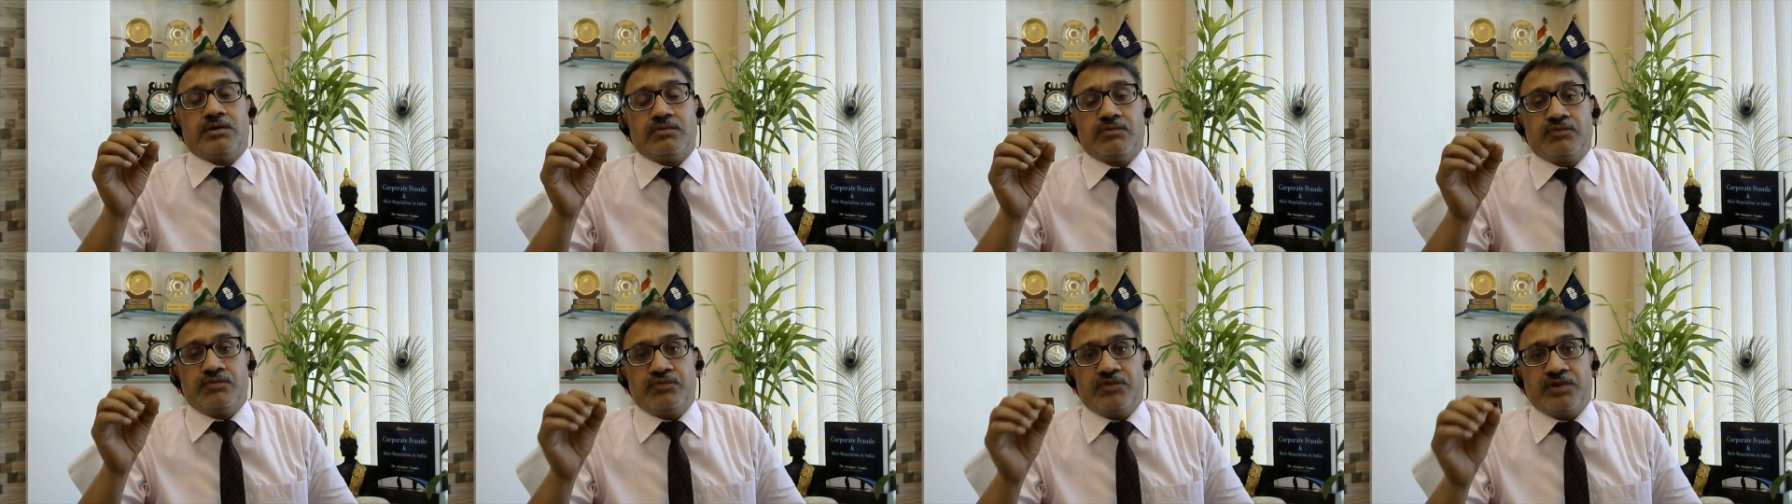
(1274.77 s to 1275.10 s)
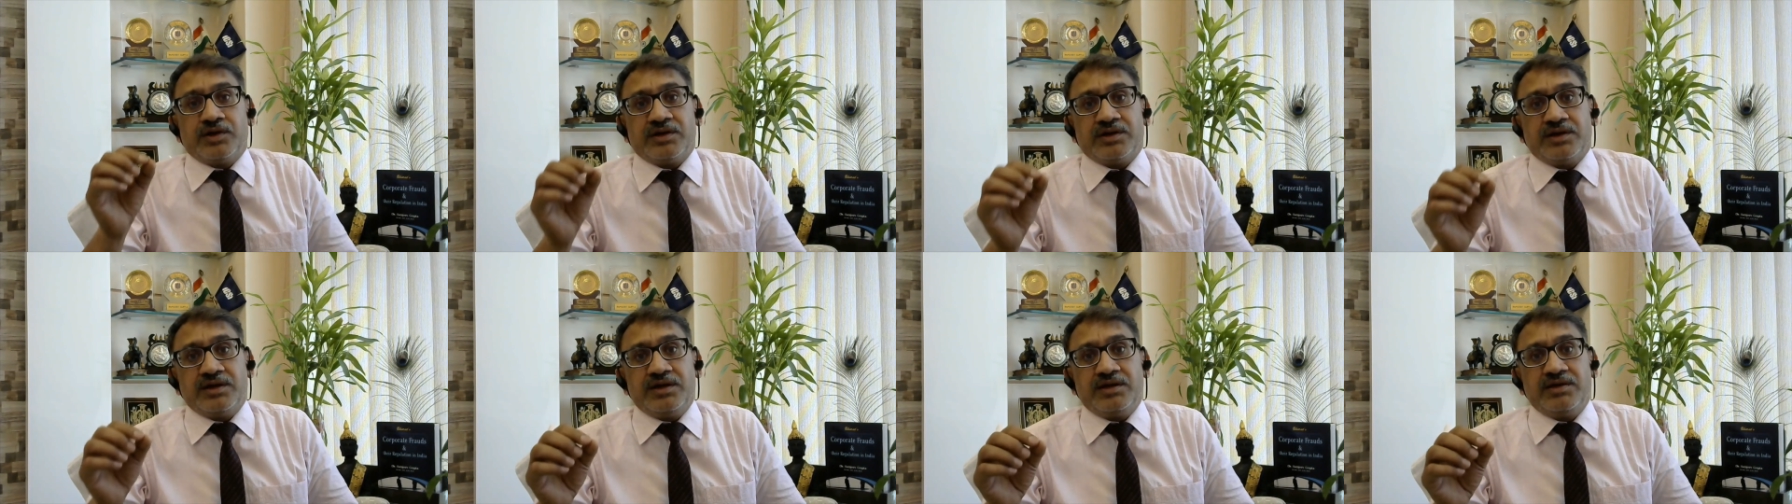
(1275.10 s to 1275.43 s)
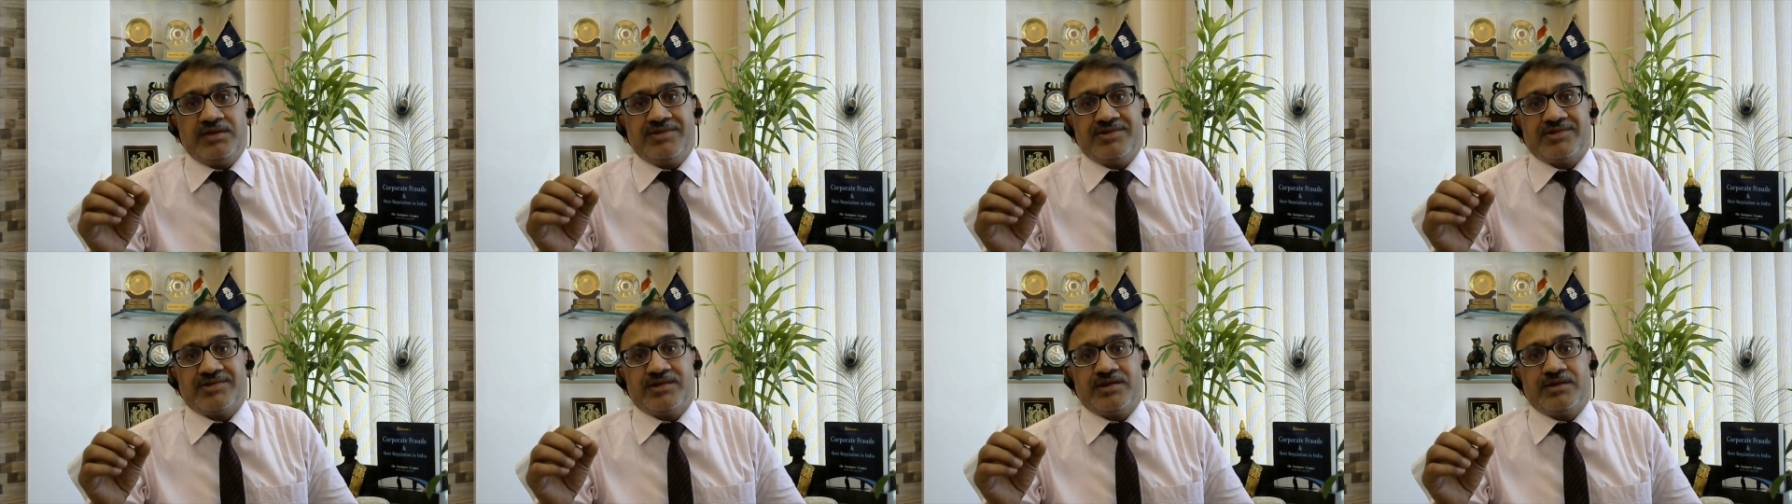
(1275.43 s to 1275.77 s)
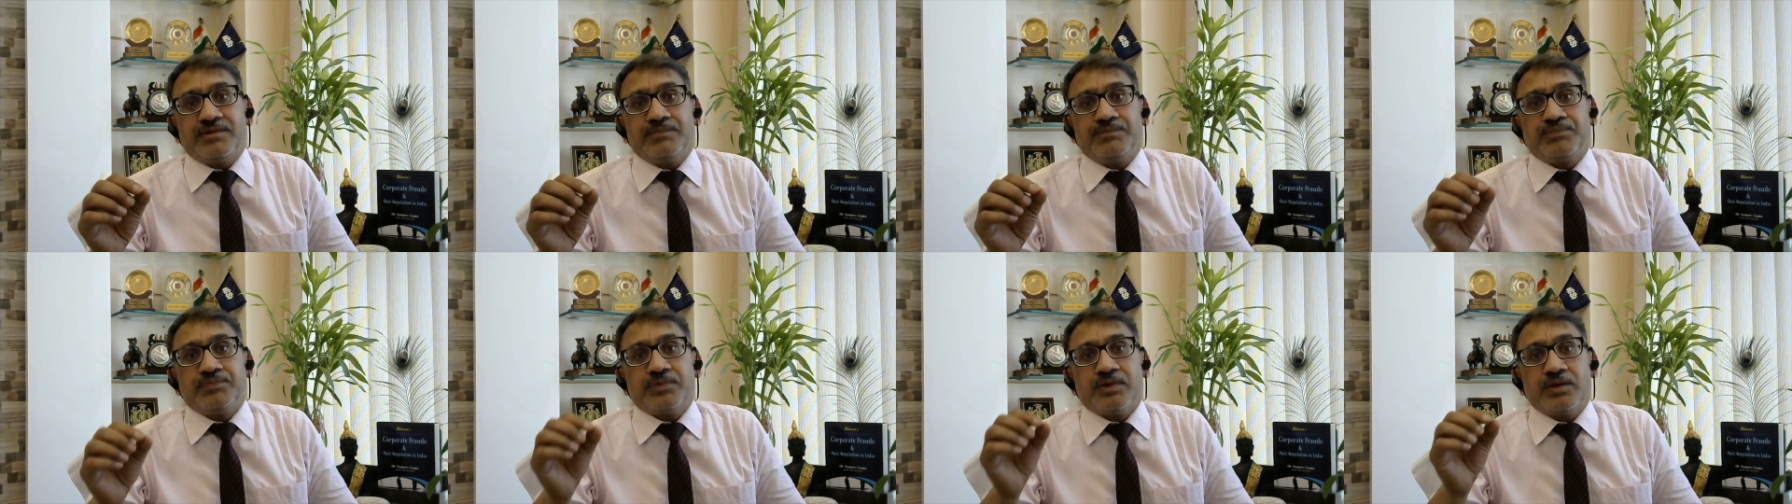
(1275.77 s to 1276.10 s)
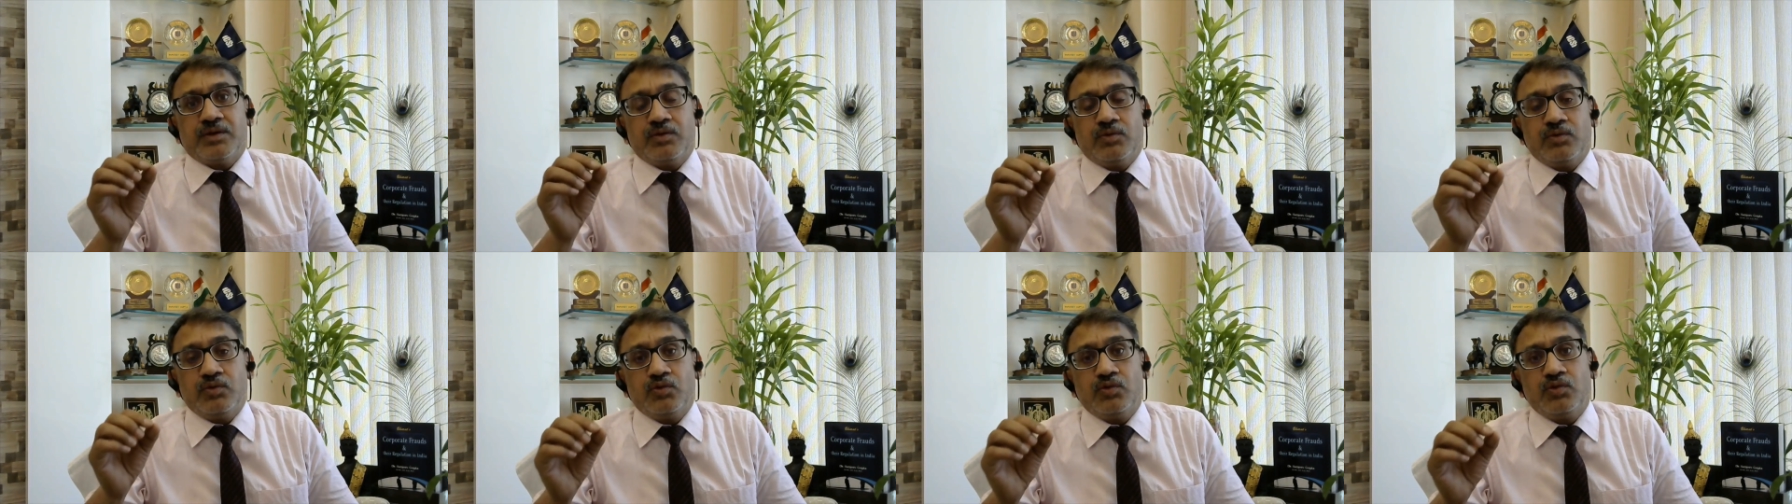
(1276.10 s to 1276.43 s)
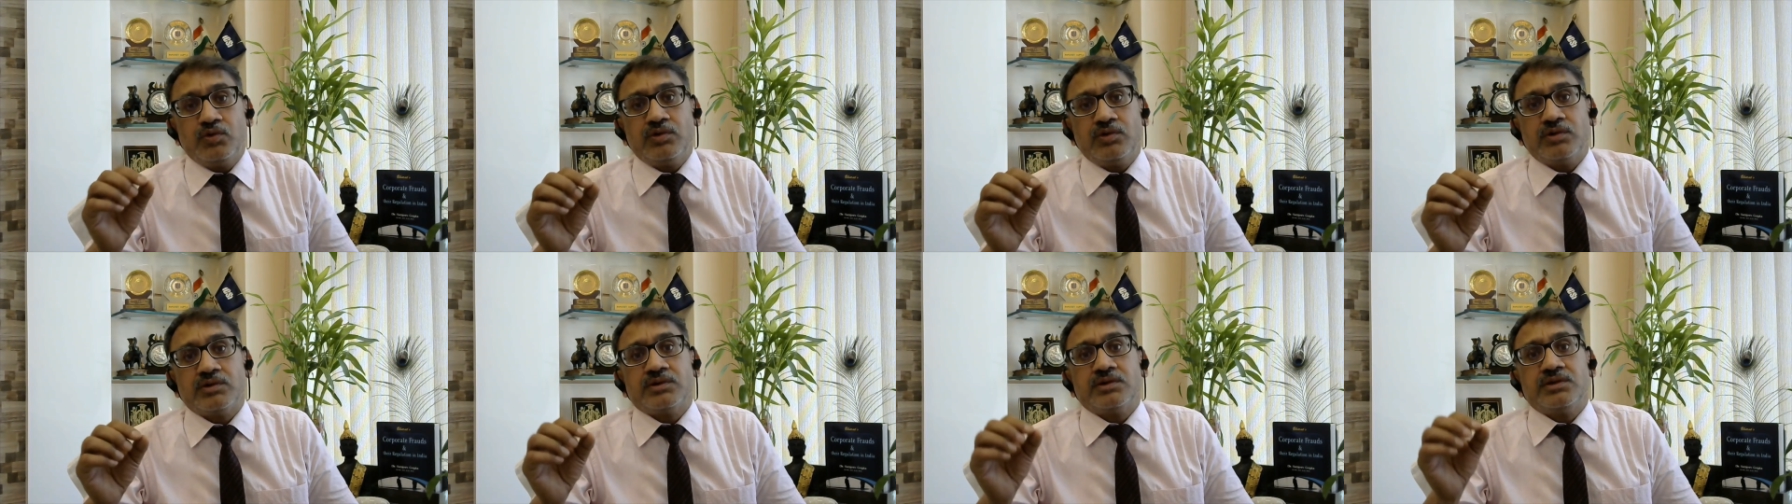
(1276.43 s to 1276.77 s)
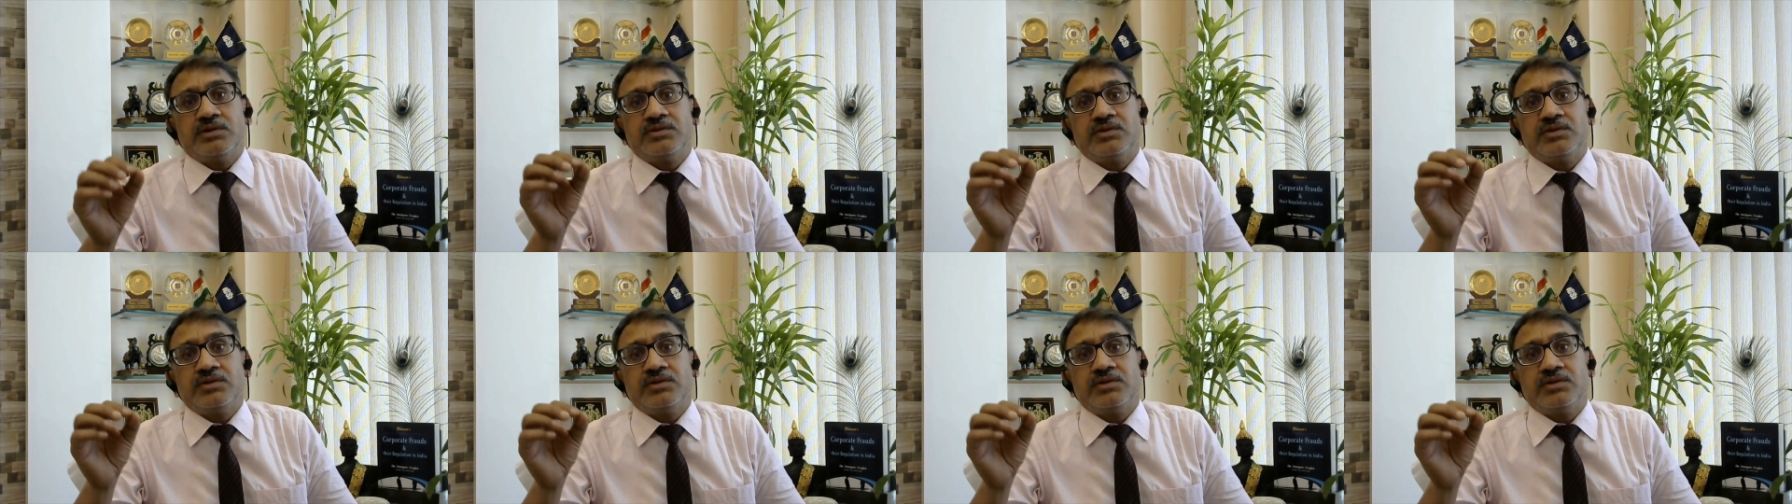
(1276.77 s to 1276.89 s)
workings or